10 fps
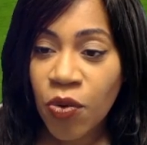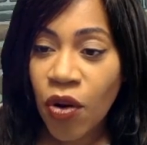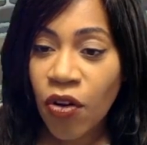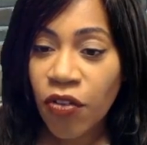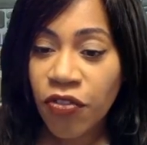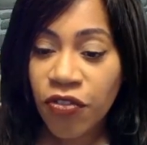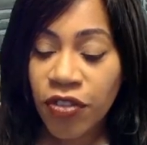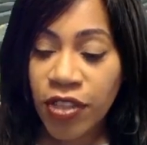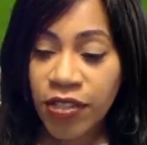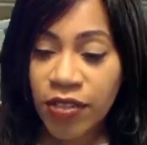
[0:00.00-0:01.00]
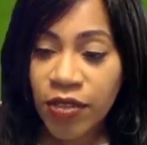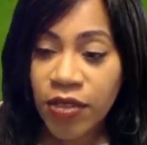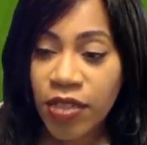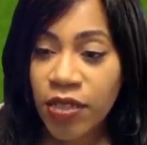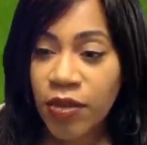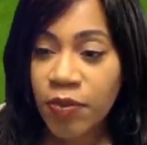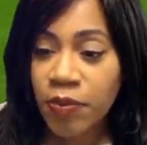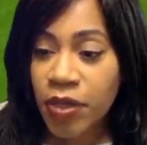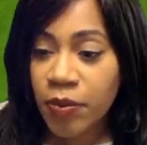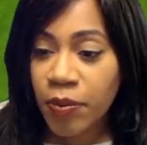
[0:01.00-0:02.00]
off this
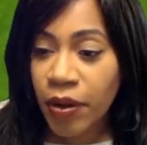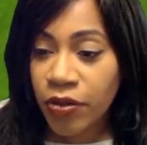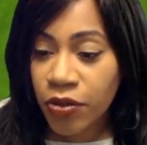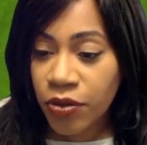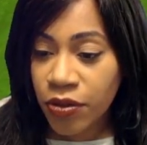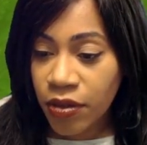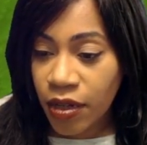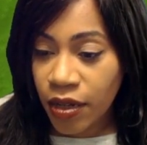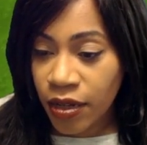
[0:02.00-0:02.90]
barn door.